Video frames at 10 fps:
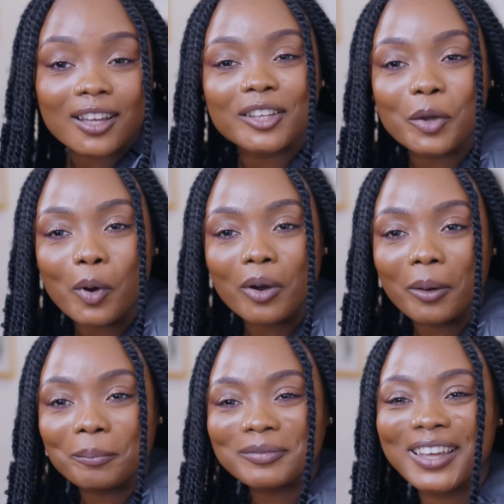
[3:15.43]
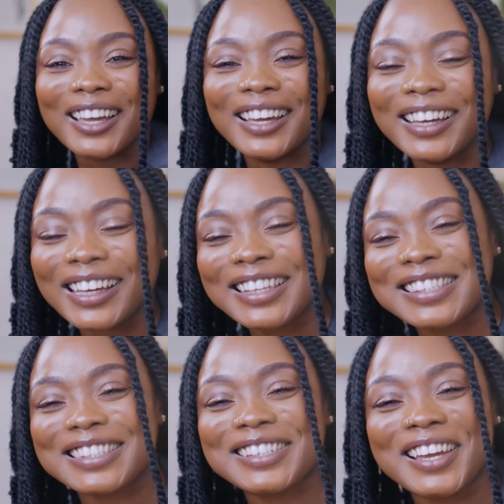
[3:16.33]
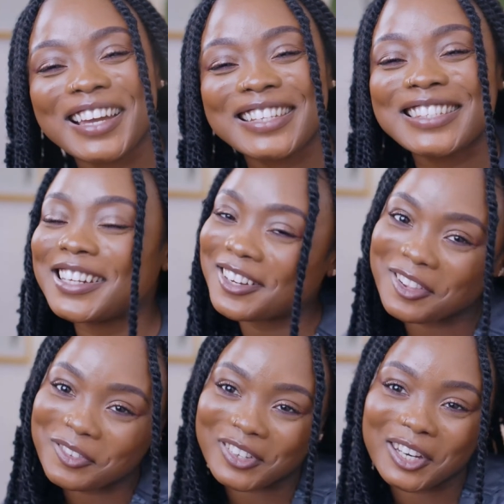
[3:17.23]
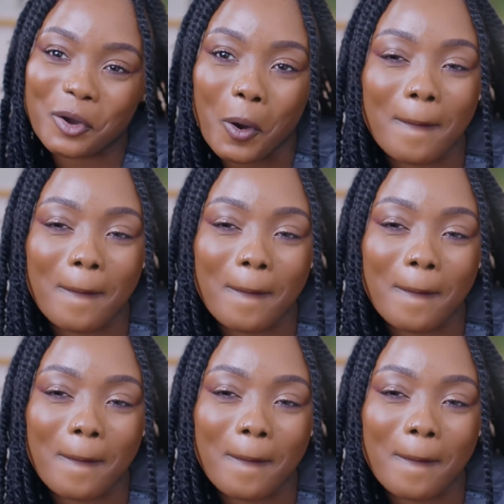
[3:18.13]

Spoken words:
You're welcome. See you guys in another video.